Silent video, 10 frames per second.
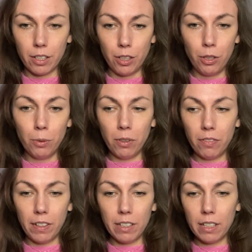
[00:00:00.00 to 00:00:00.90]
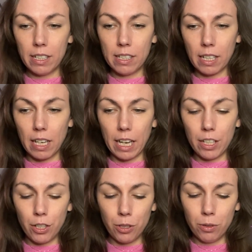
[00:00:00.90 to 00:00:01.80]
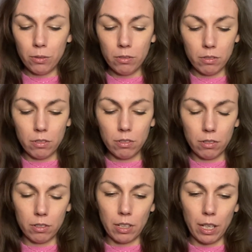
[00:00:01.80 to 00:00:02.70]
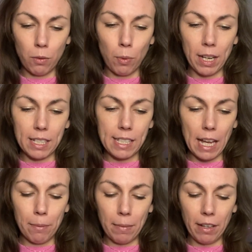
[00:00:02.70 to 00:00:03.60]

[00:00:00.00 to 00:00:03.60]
you will feel this ignite you in ways that may